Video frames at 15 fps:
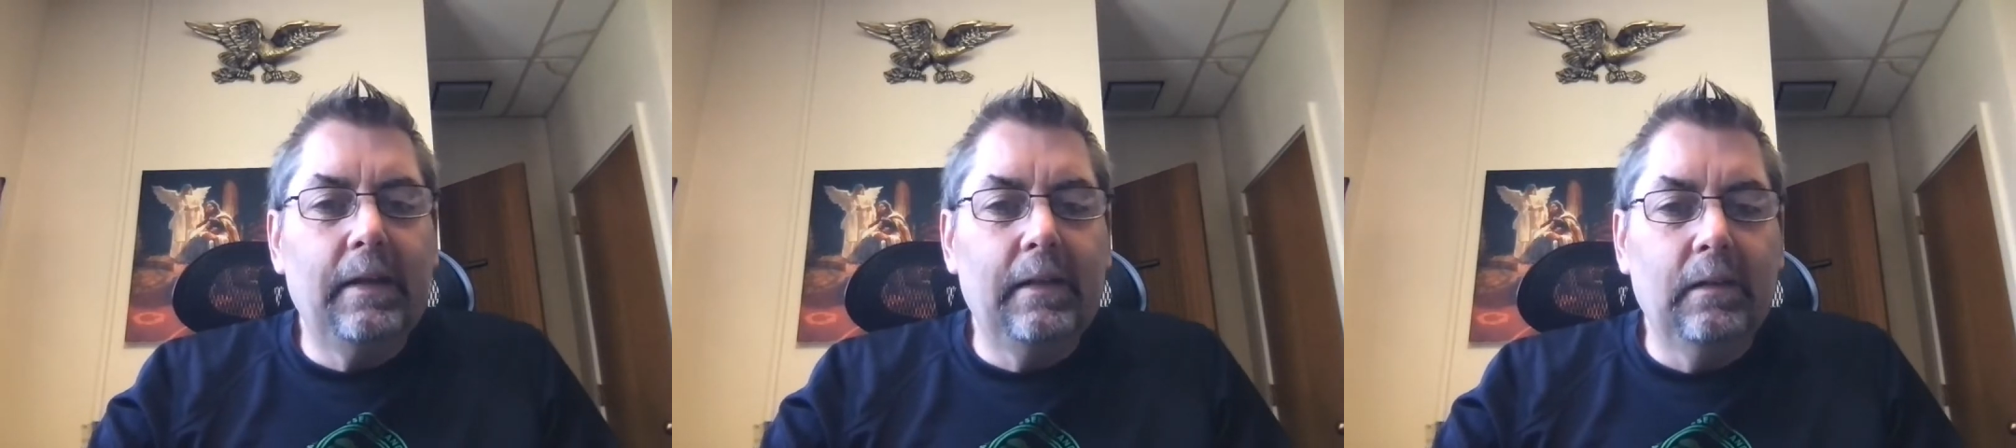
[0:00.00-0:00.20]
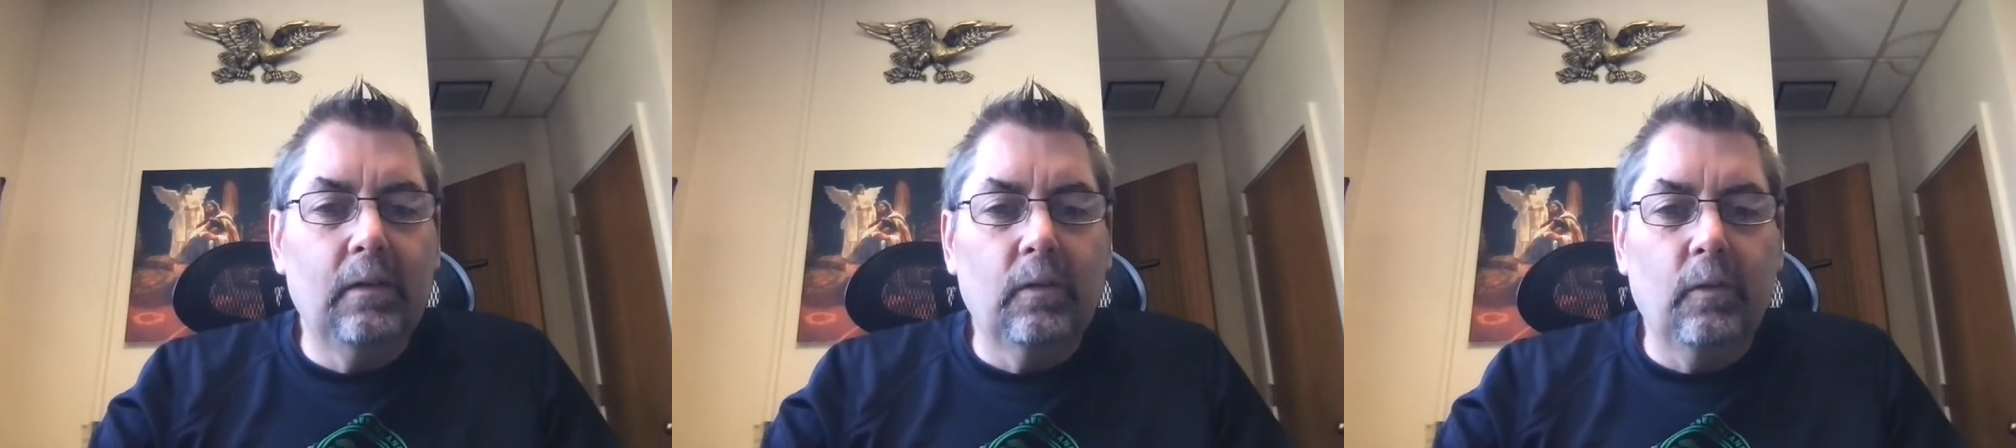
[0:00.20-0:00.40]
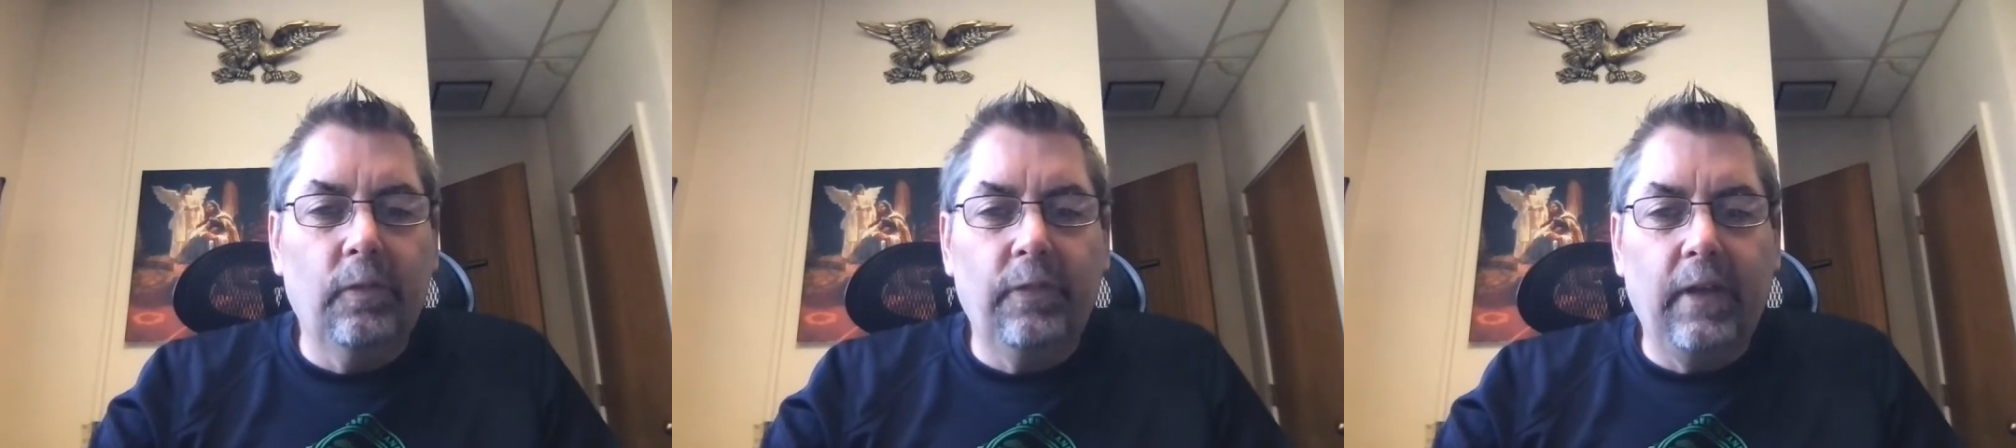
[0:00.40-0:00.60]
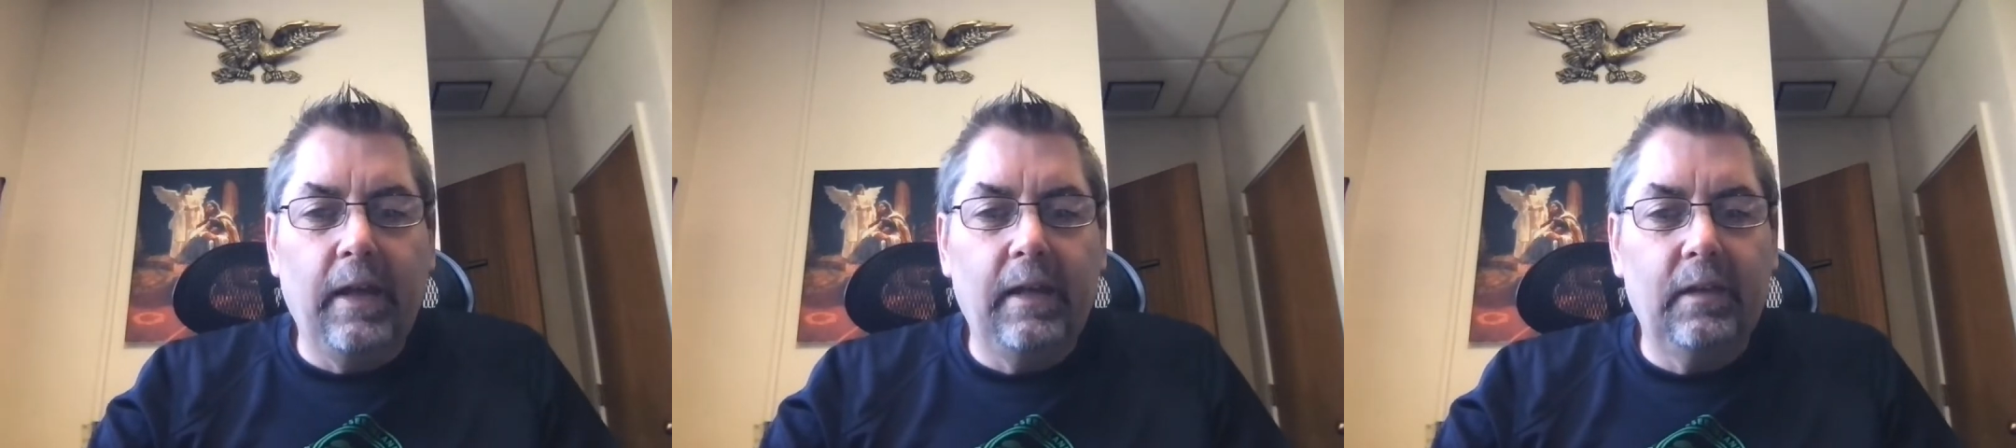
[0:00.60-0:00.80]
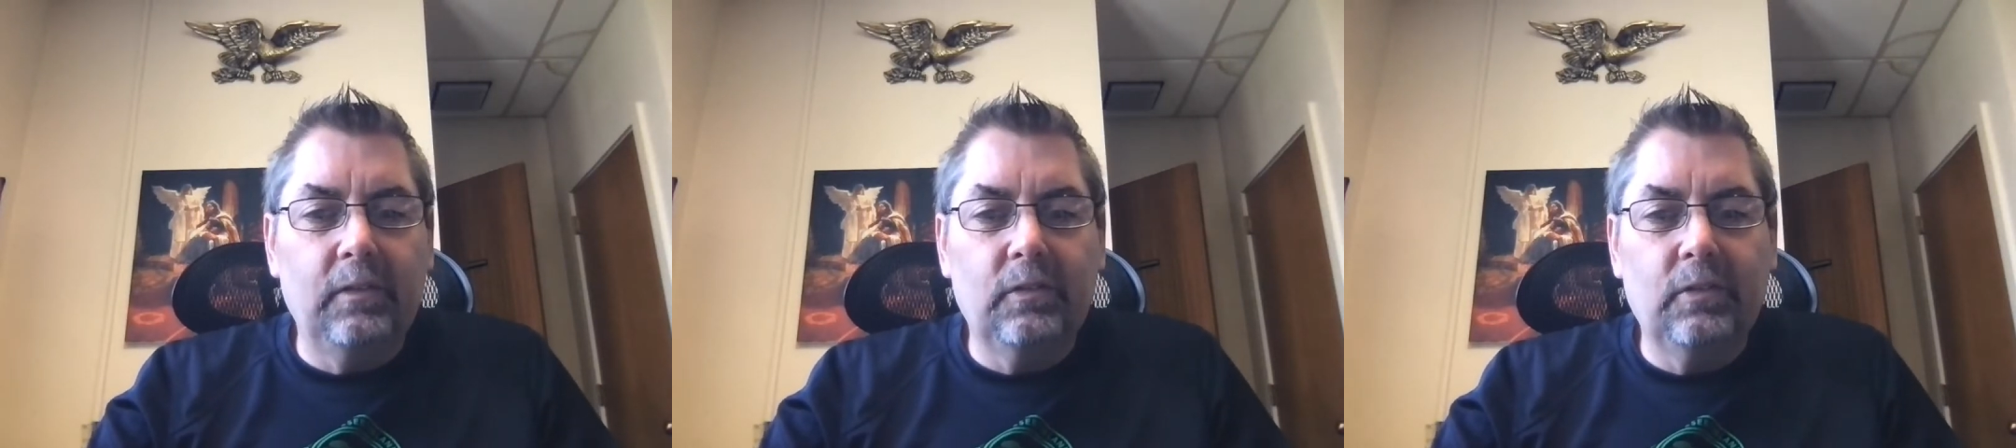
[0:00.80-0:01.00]
little
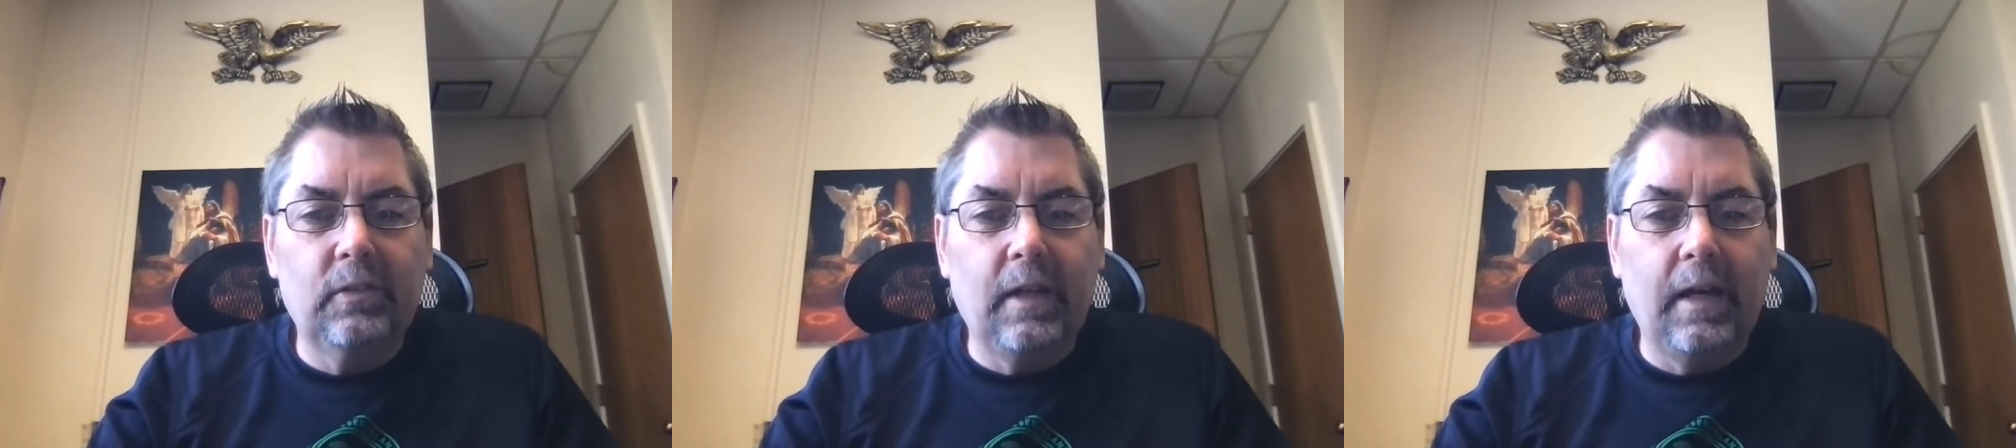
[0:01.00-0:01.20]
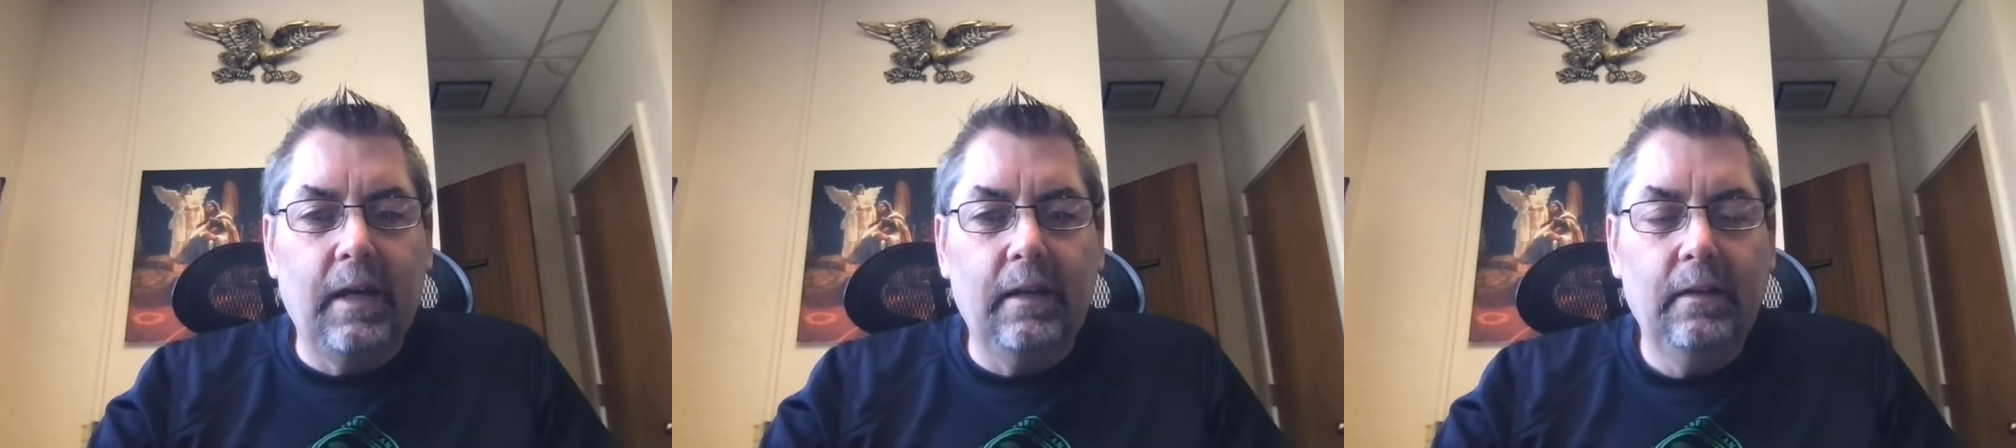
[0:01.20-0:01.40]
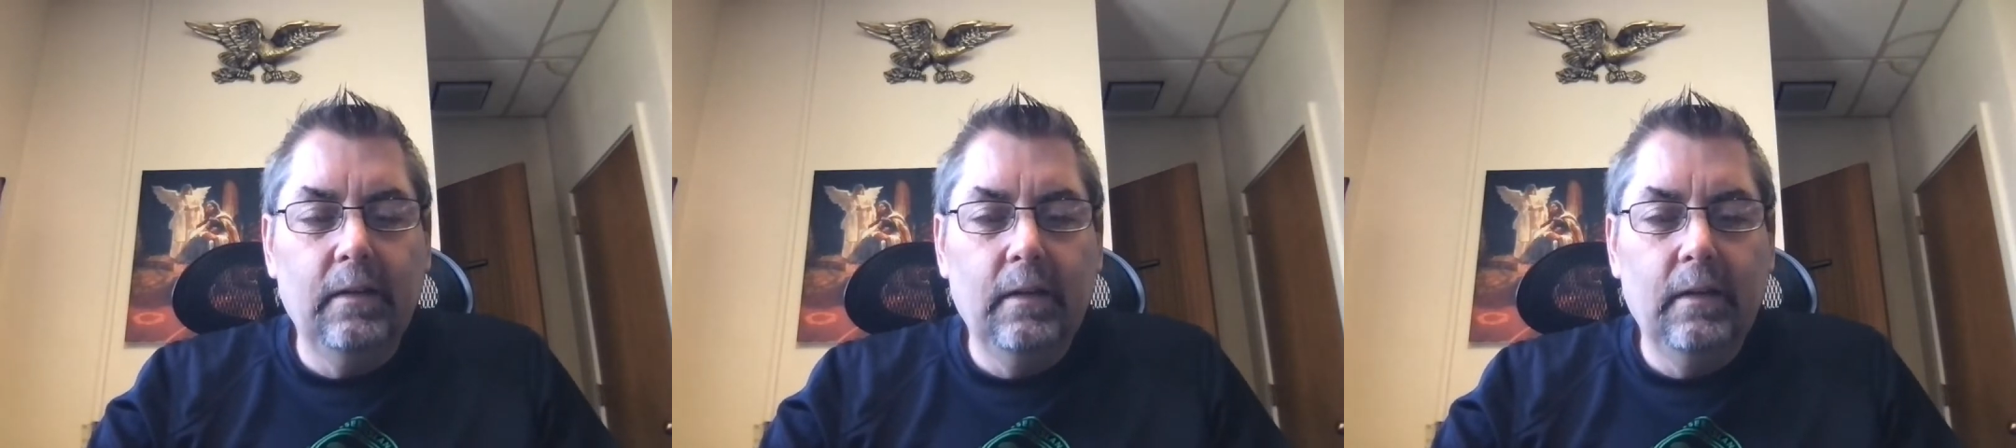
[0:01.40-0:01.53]
things that,